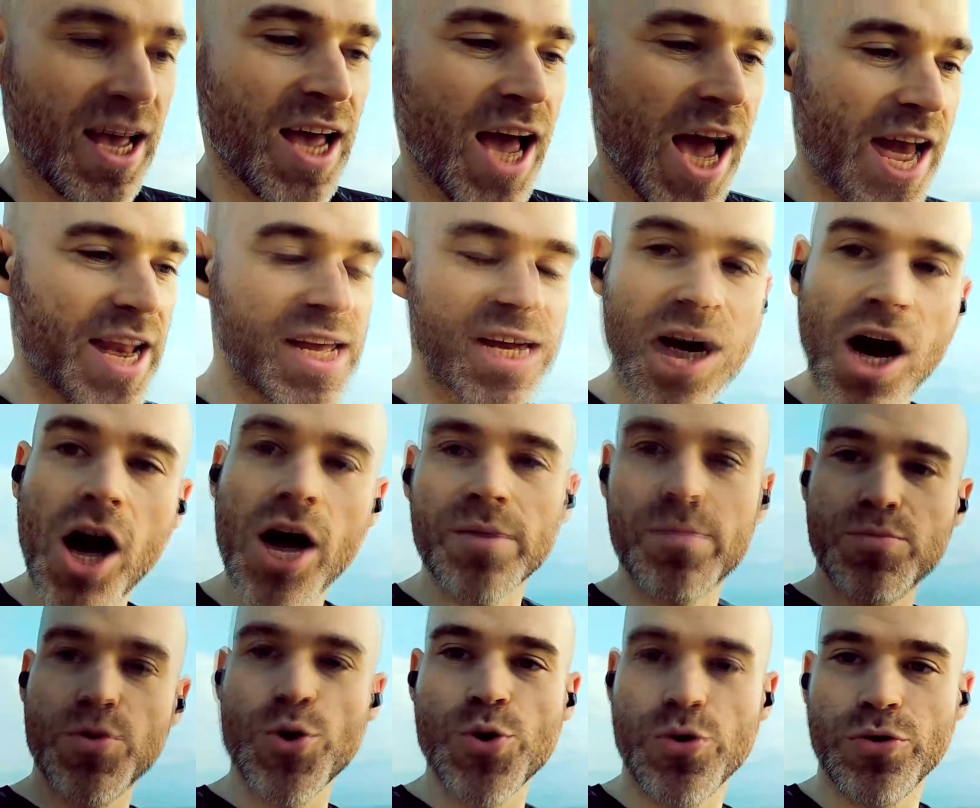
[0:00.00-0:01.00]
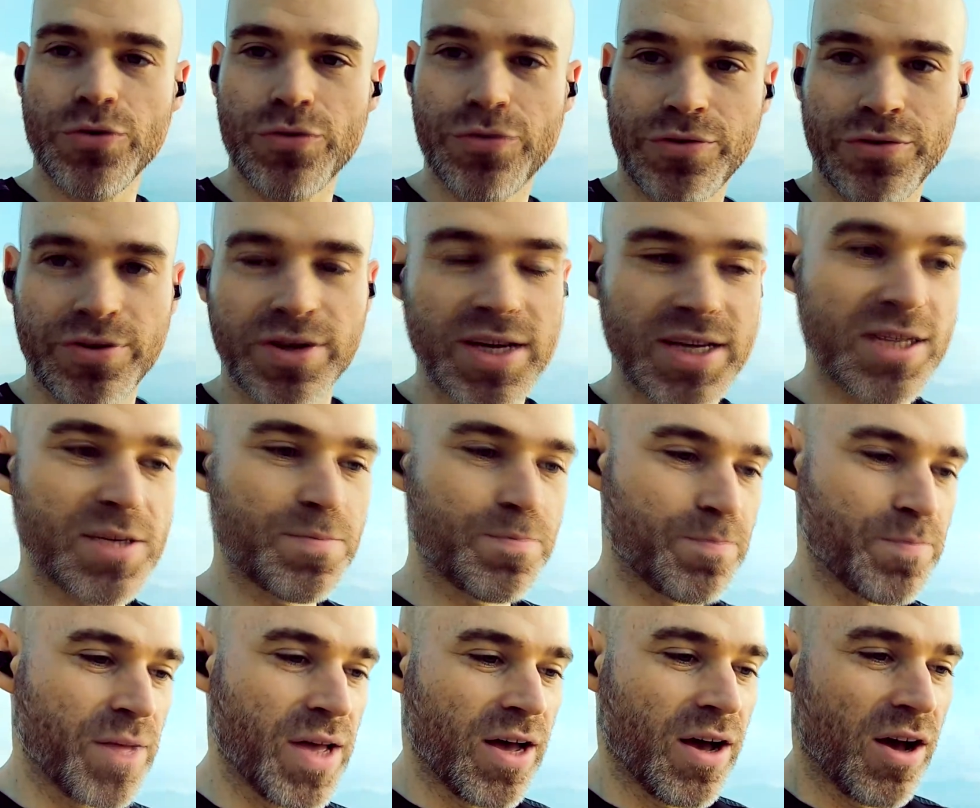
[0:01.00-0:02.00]
and he can't move. He's,
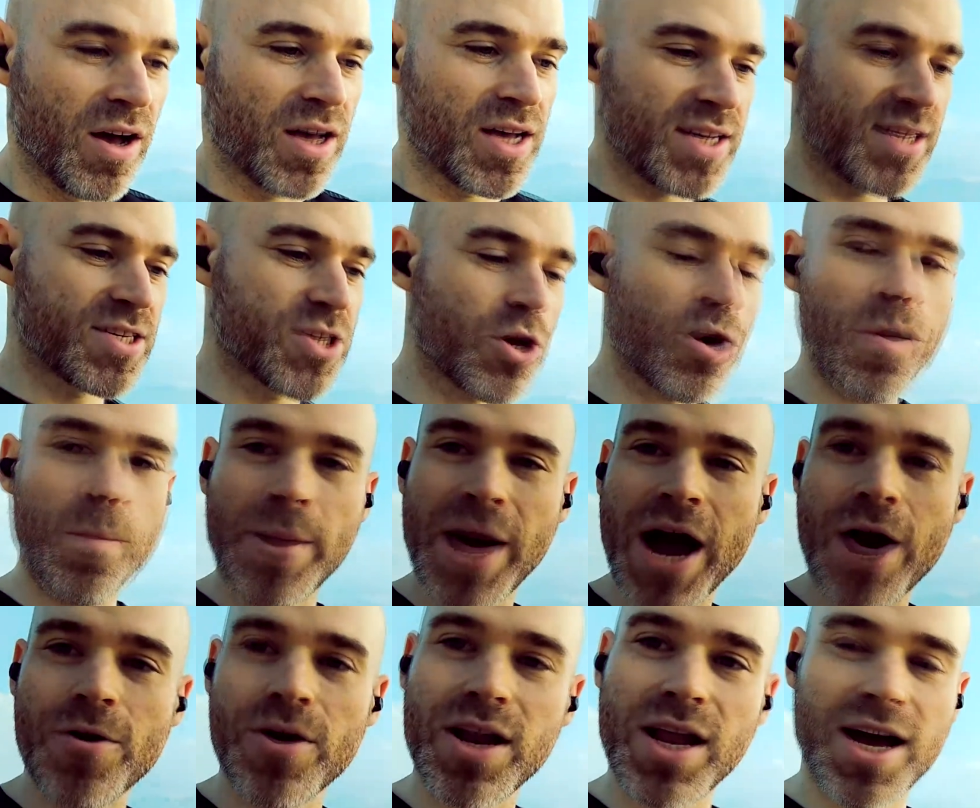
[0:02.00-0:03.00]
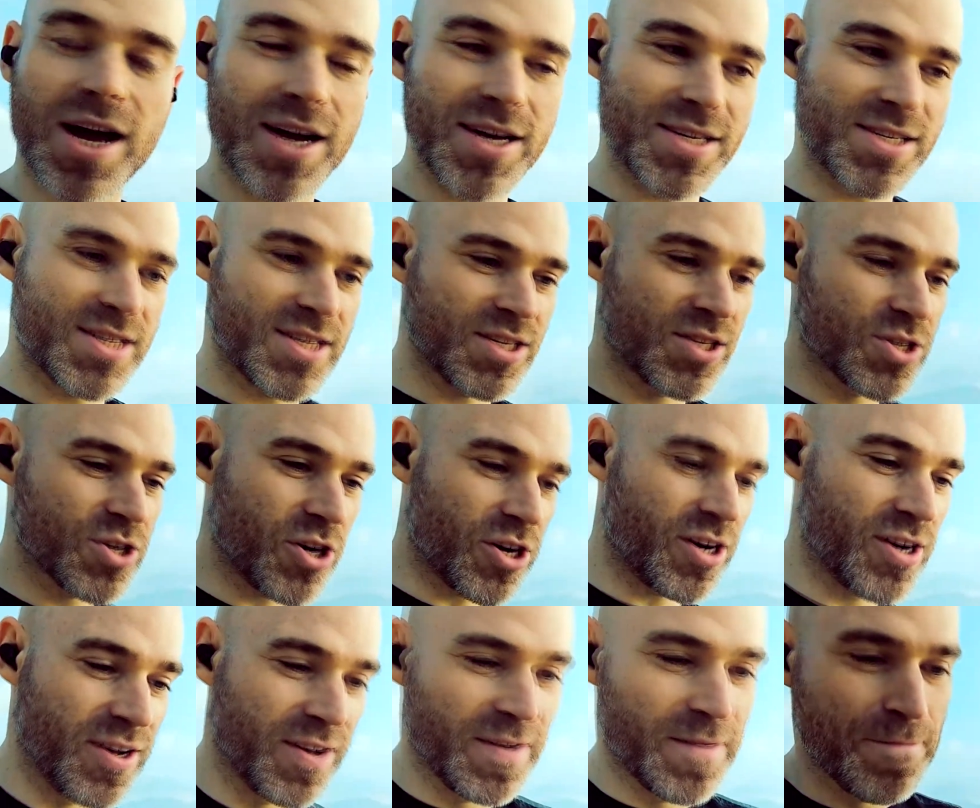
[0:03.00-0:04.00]
he's sort of paralyzed. He's
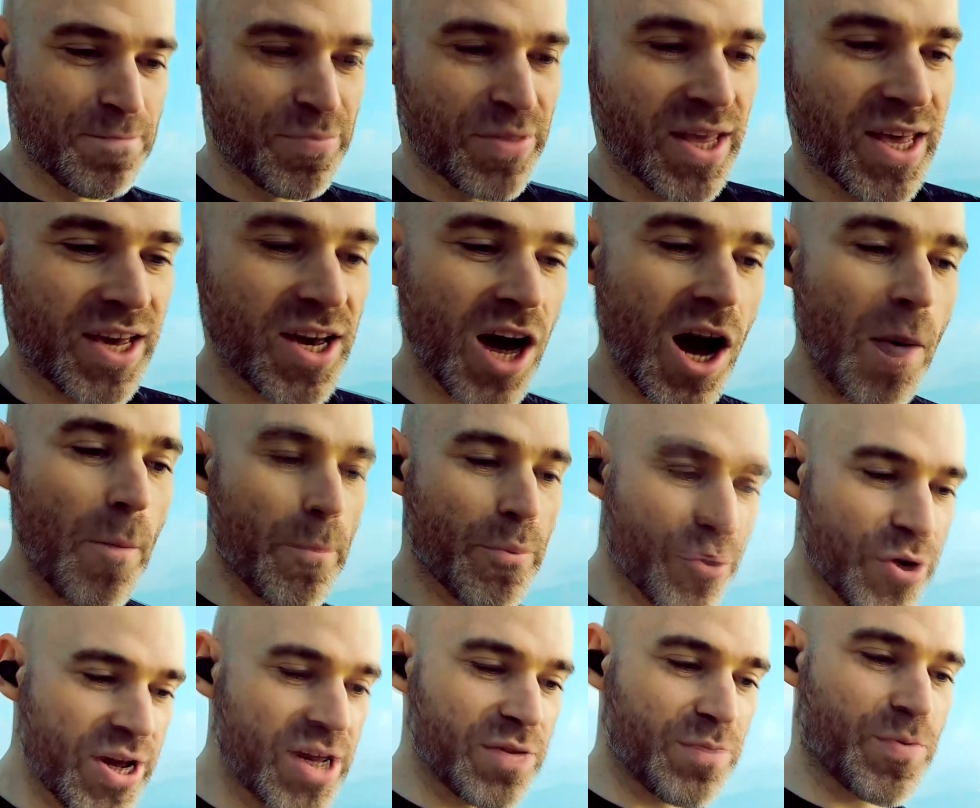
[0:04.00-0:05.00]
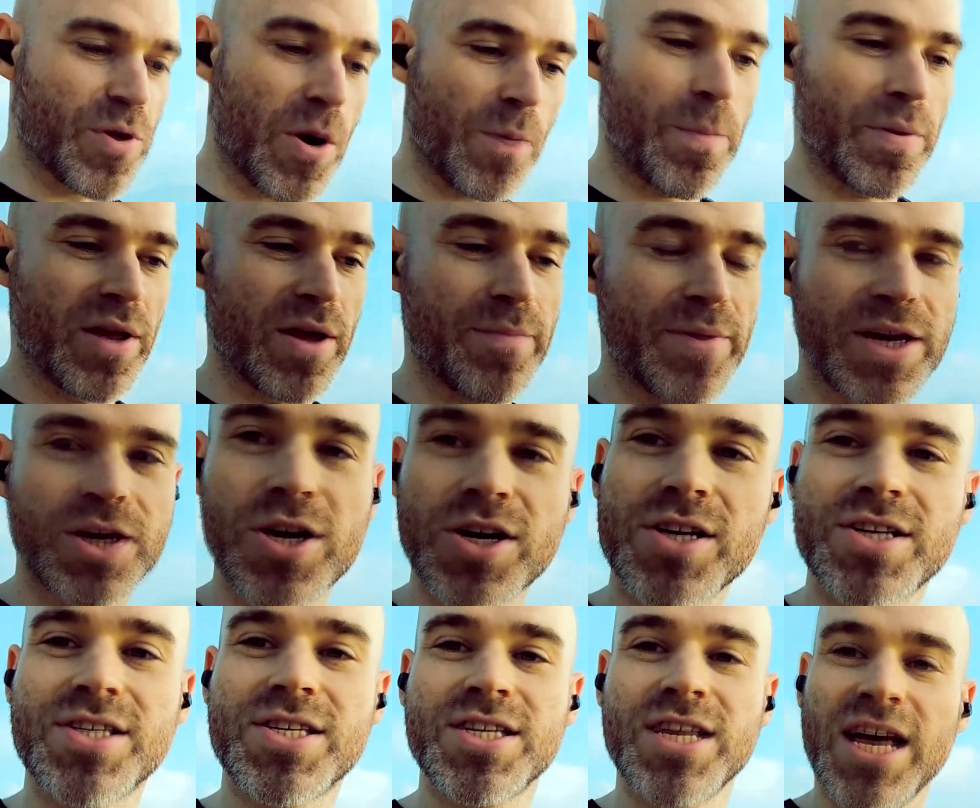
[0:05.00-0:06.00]
got he can't breathe properly
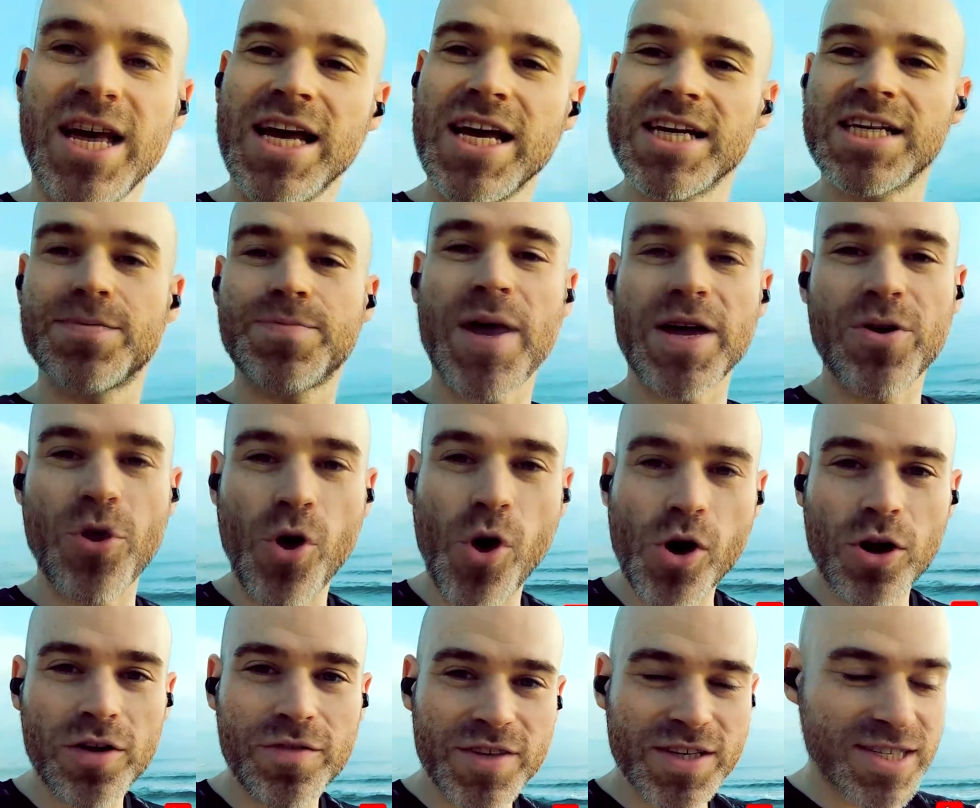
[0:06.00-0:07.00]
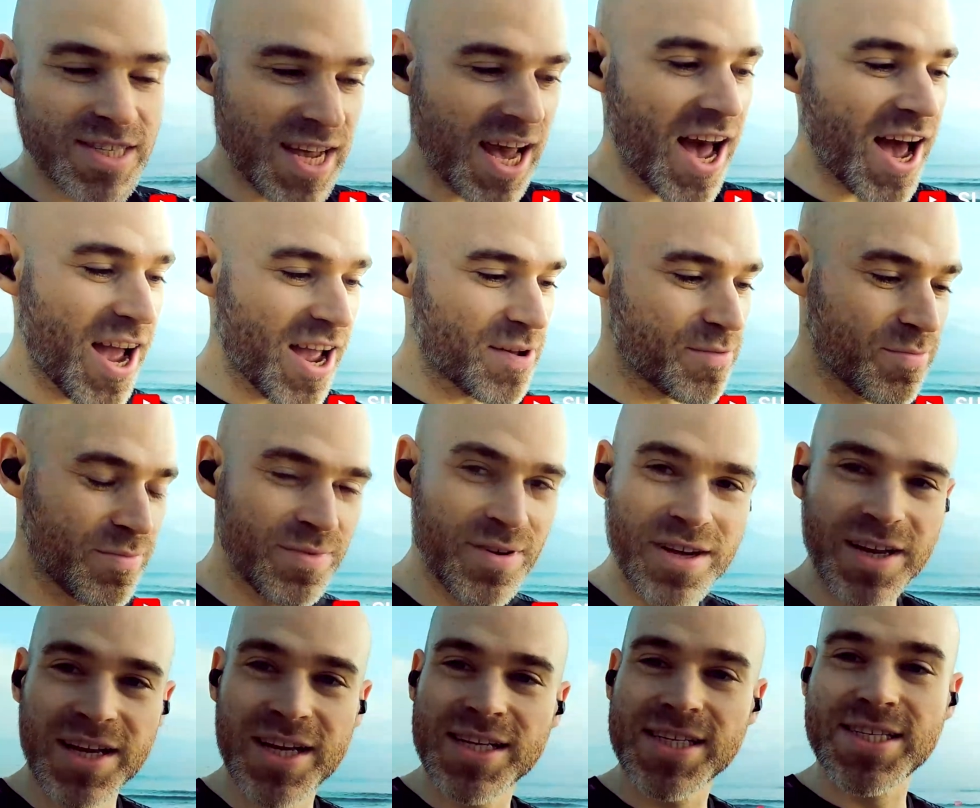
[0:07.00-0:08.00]
because he spent all of his time
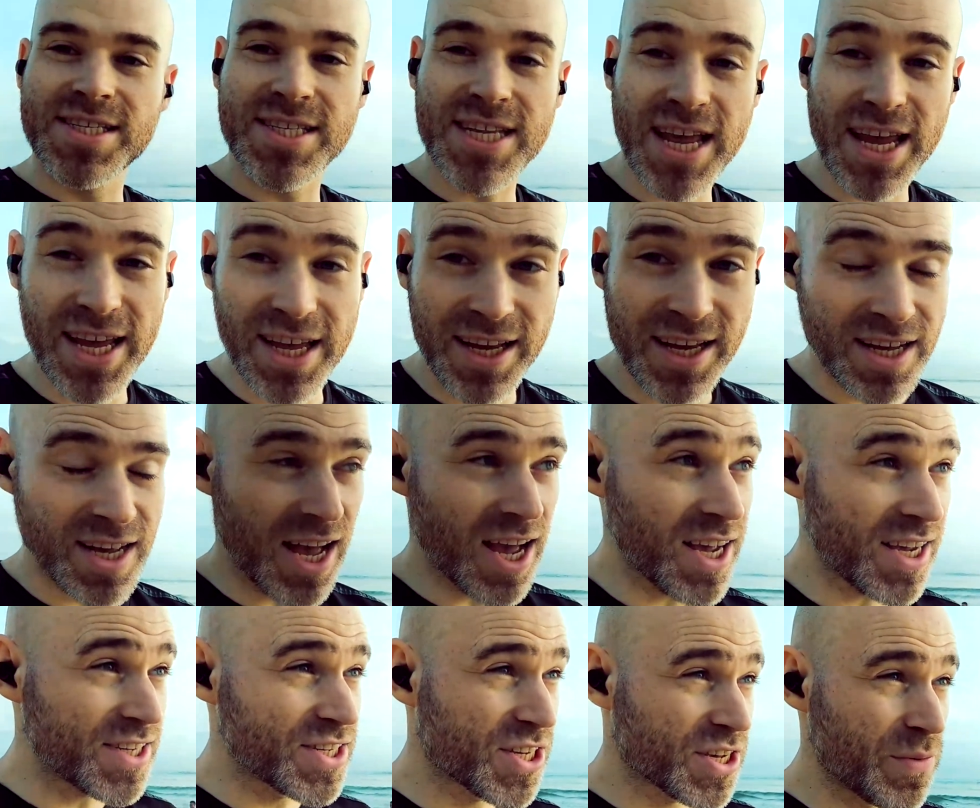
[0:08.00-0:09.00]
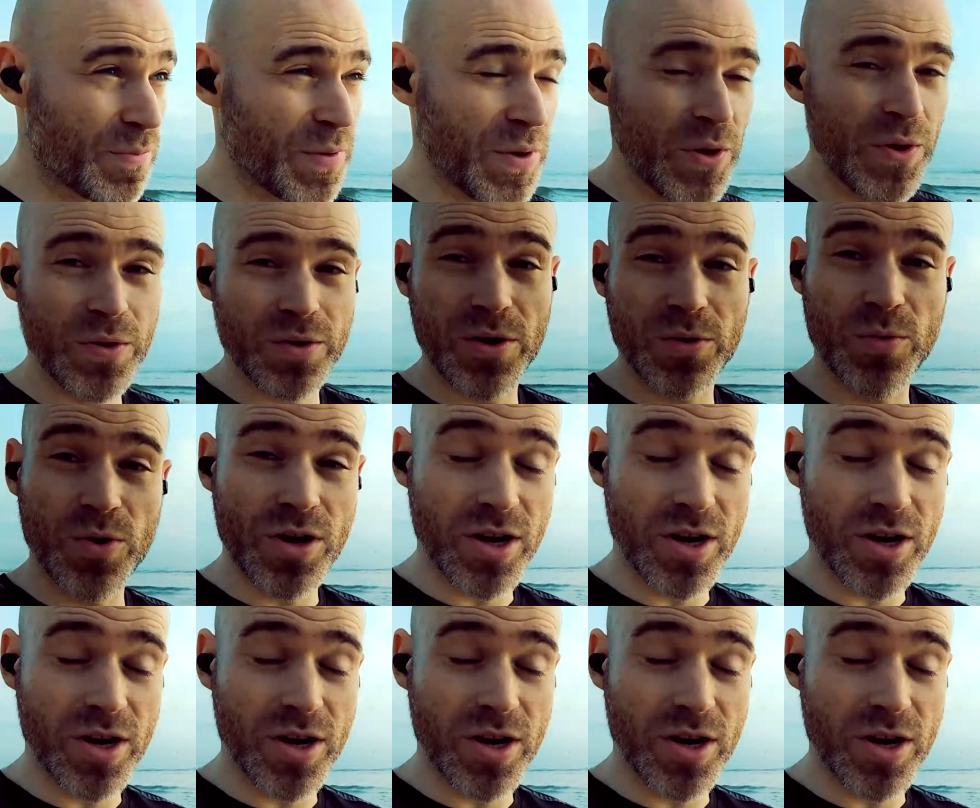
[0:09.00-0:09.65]
sitting at his computer at